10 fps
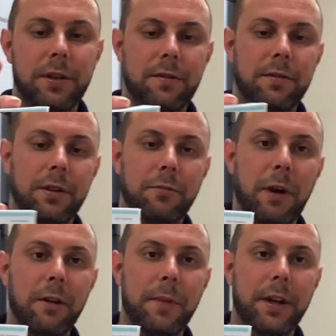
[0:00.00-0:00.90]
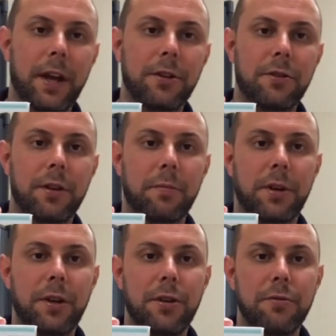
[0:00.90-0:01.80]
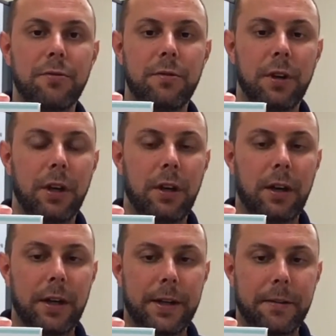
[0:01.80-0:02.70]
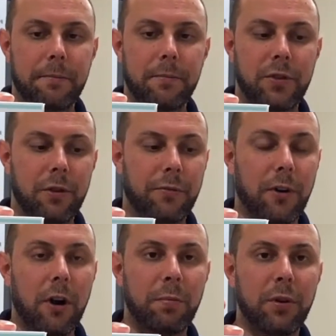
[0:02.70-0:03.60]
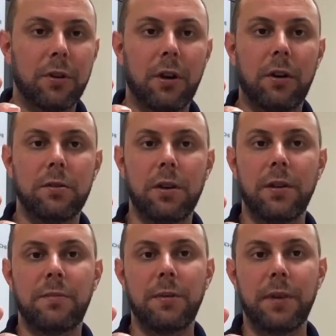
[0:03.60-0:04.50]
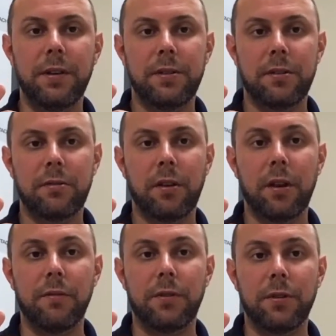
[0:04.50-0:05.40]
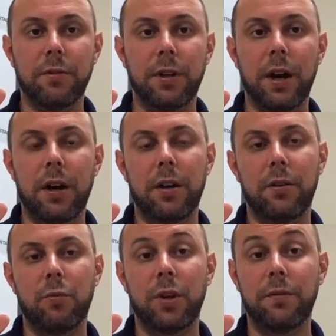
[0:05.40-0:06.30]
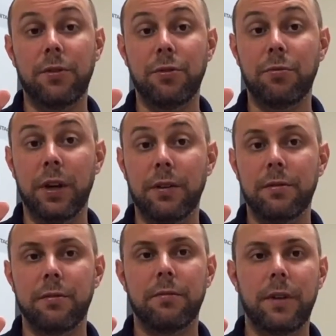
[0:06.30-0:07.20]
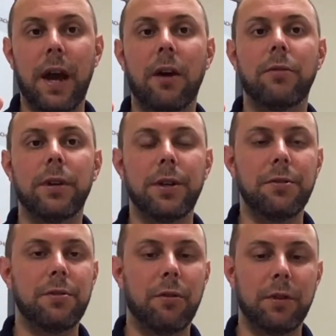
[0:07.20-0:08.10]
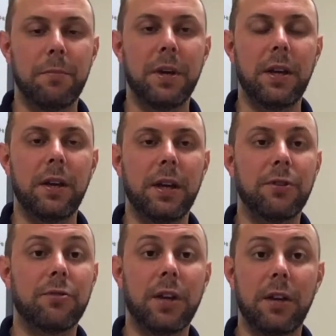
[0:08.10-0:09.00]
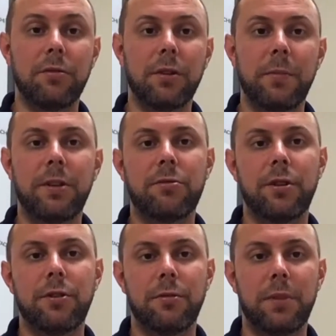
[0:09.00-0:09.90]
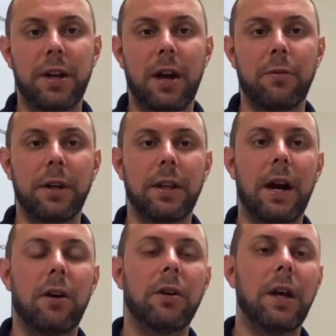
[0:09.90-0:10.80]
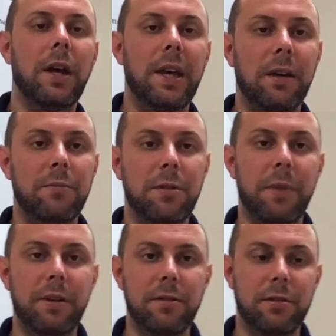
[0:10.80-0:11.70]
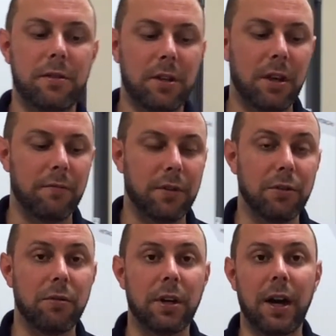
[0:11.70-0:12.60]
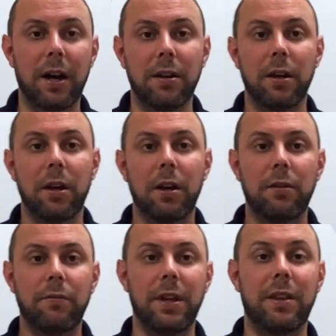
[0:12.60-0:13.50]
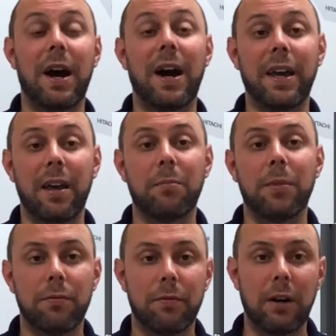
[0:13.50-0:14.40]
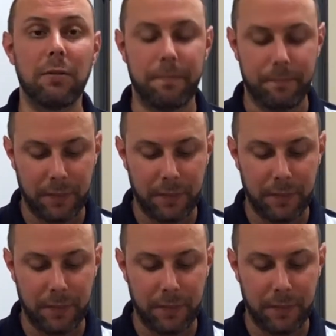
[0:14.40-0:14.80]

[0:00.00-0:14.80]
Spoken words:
This is an expired medication that I'm going to use. So for our protocols, EMT Basics can give Glucagon one of 2 ways now. It used to only be intranasal administration, but now we allow EMT Basics to give Glucagon via the IM route.